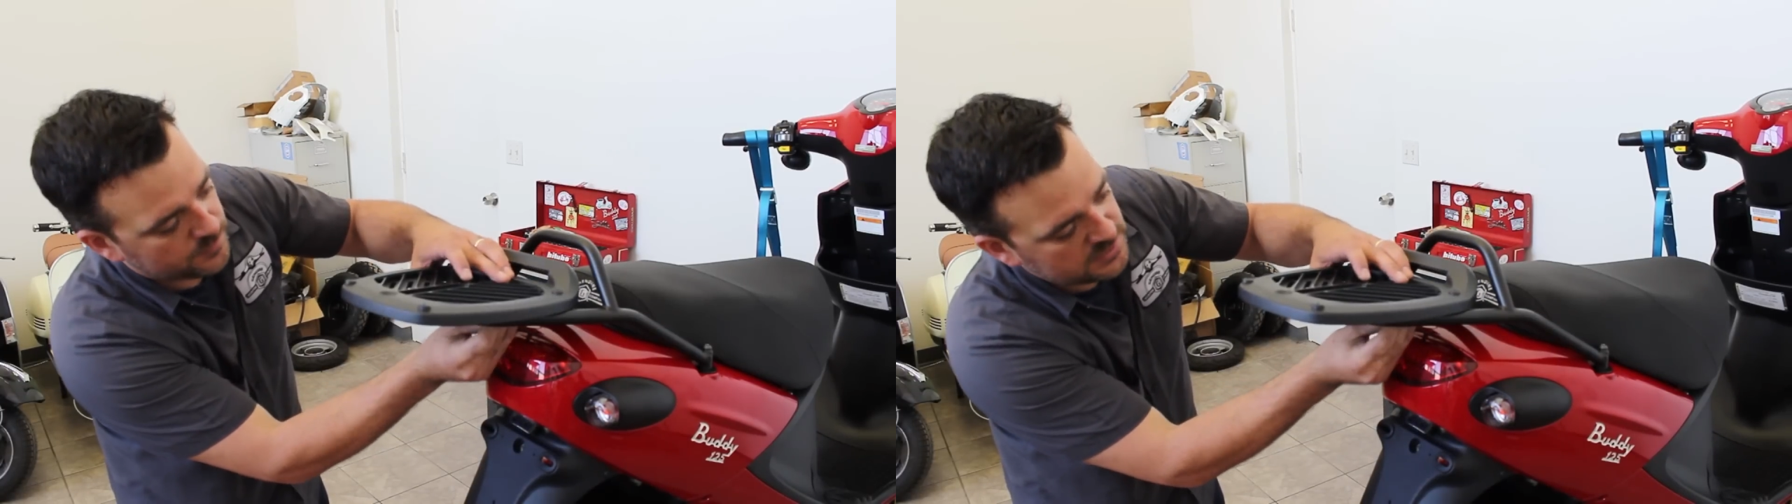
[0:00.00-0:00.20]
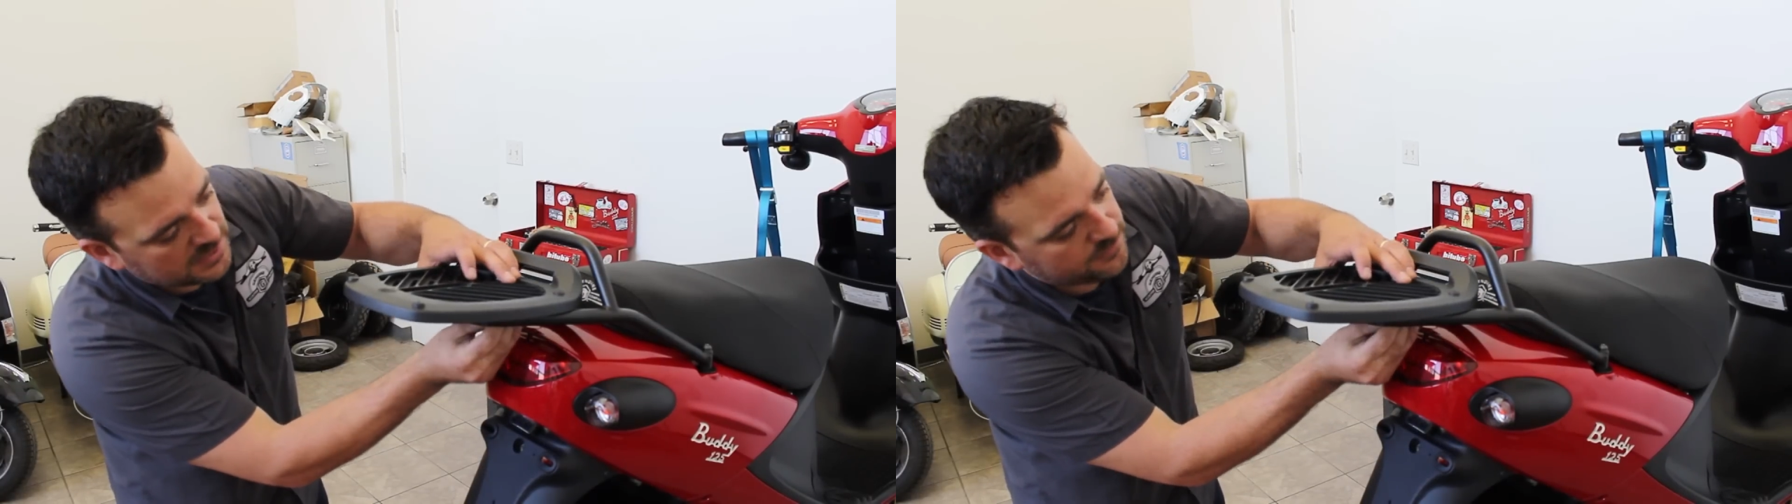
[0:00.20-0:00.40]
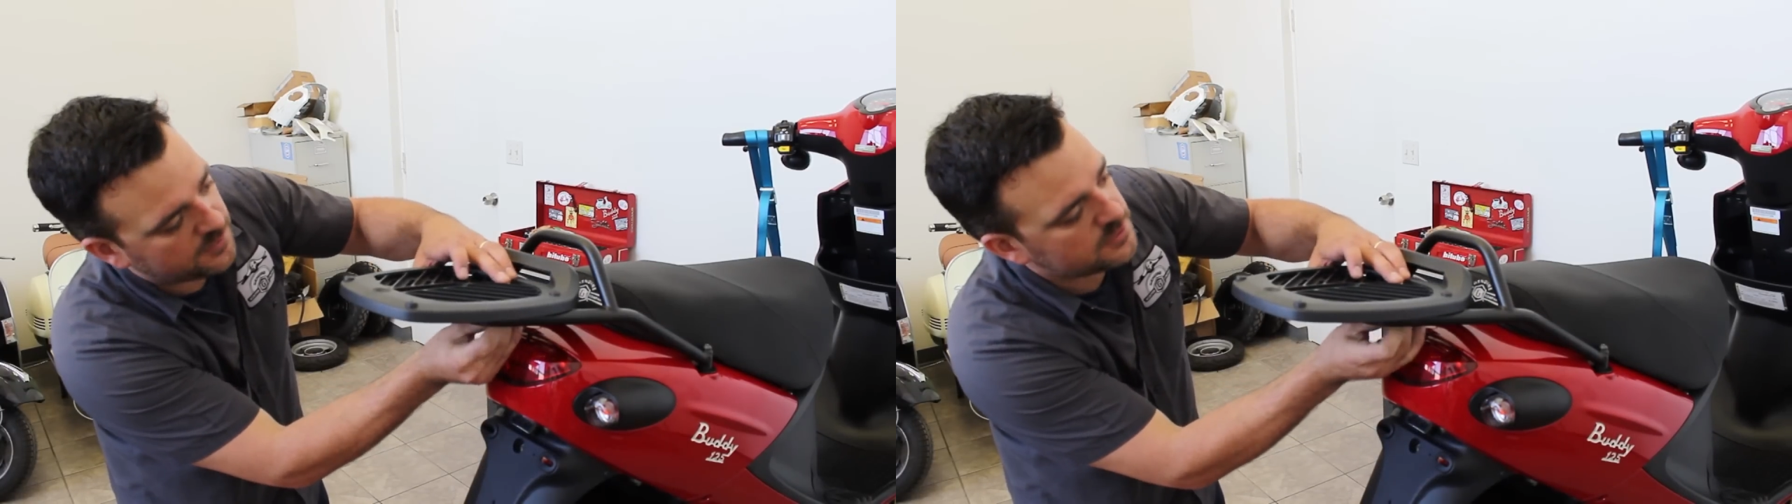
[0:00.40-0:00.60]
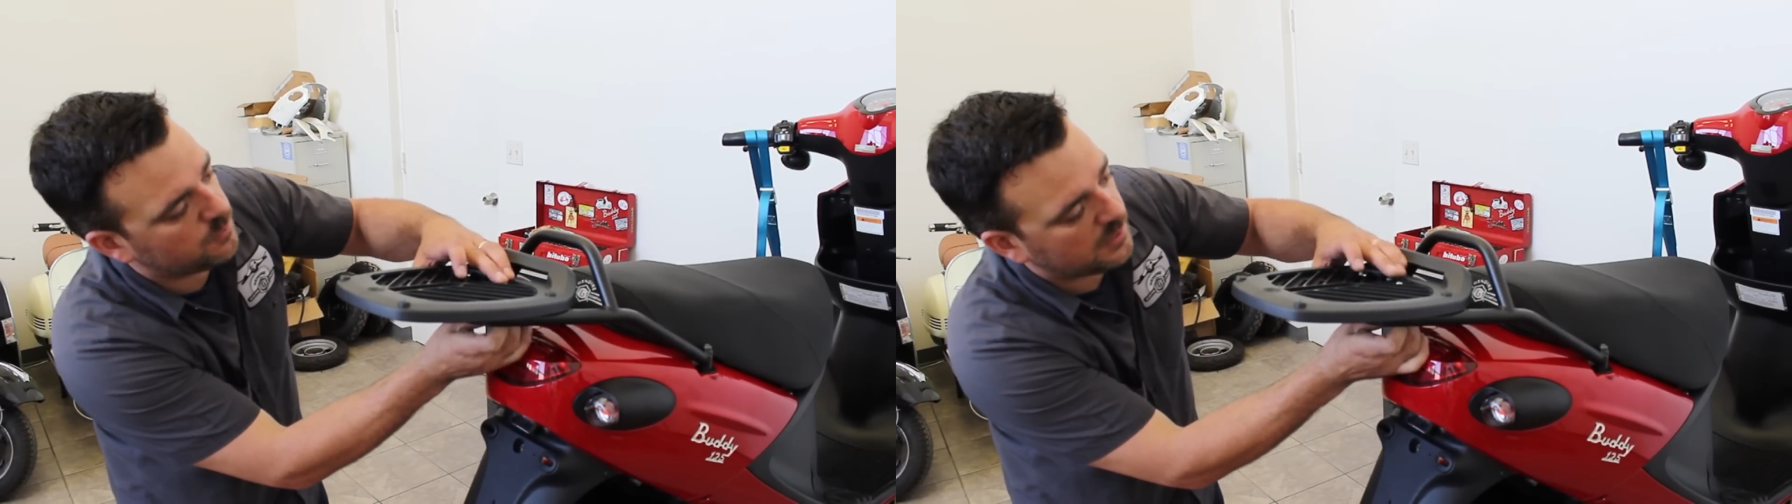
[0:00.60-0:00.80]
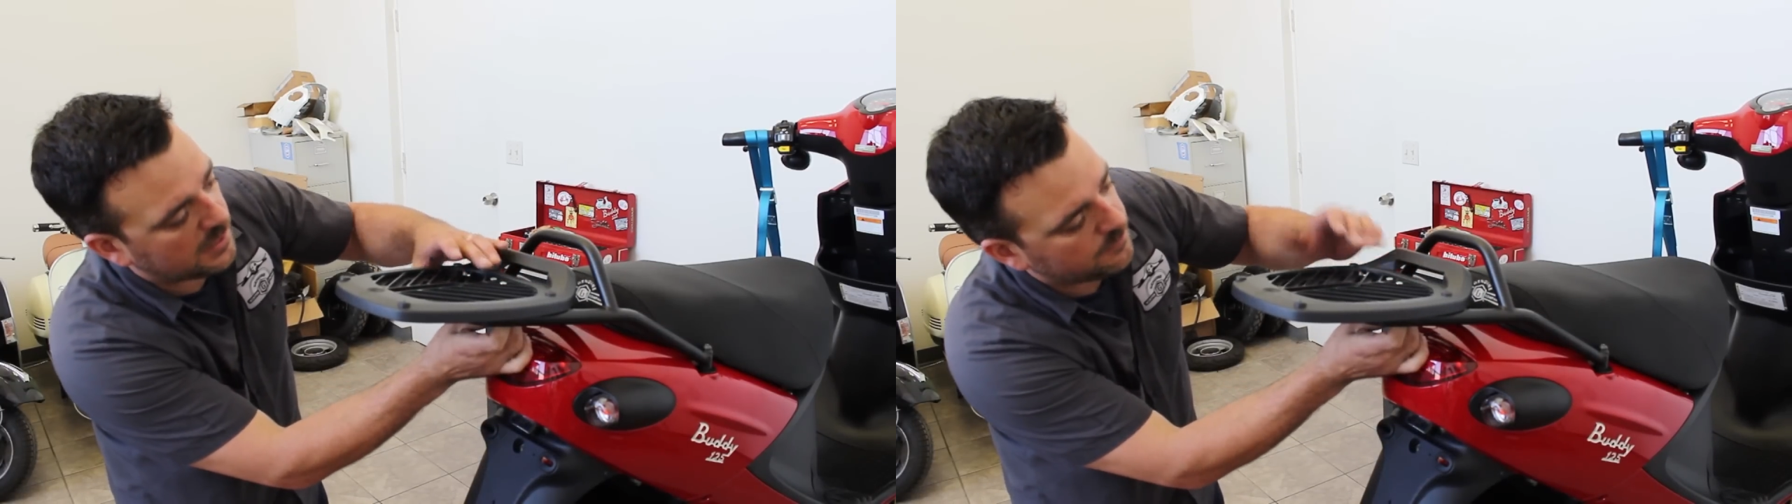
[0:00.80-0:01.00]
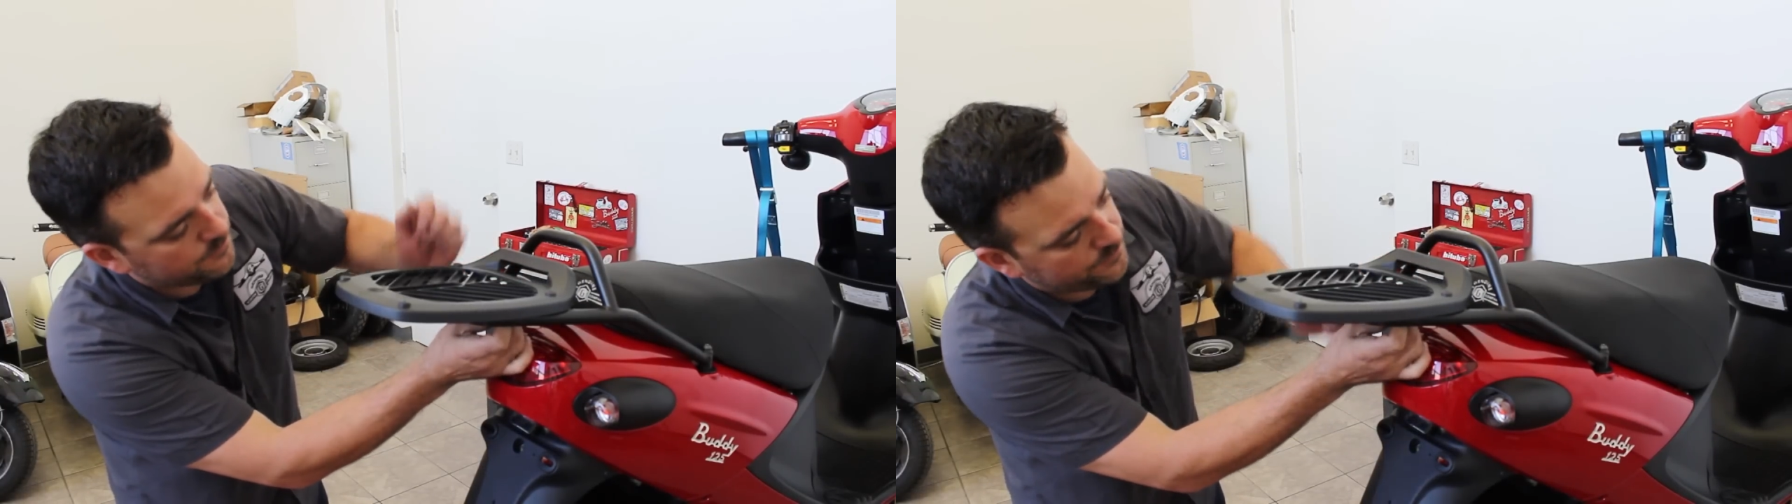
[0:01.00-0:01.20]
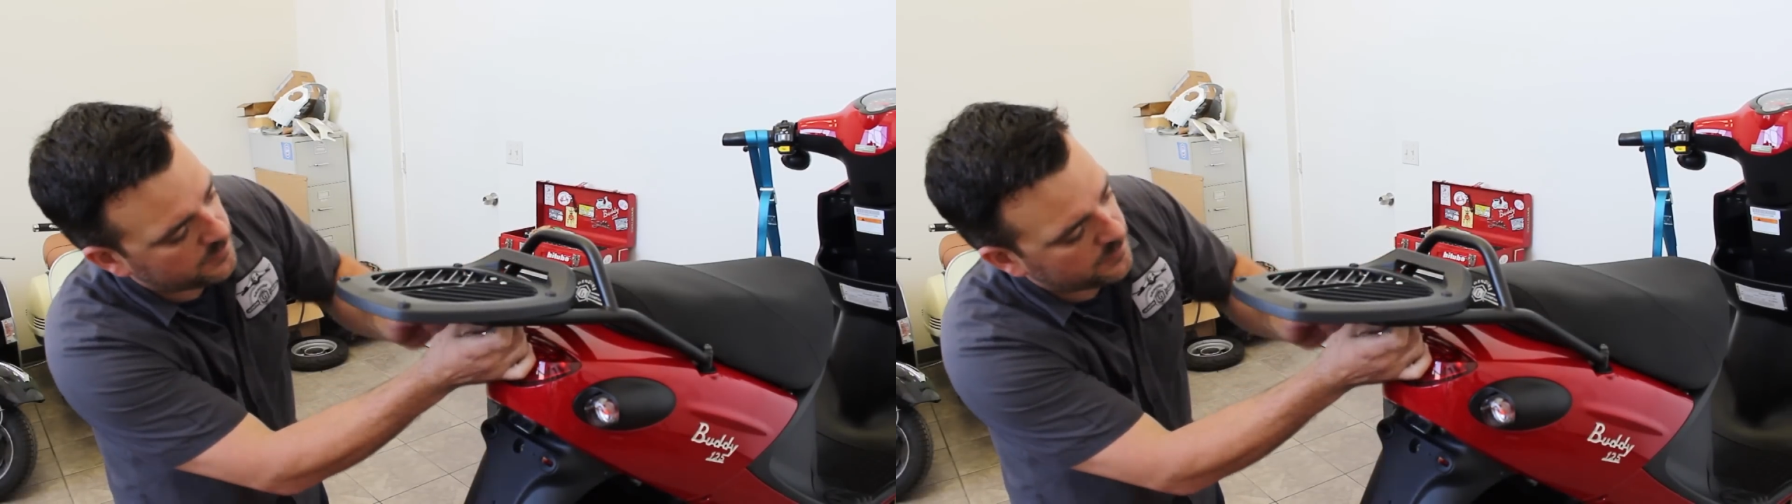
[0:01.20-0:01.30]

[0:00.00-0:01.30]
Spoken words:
So I got this one on.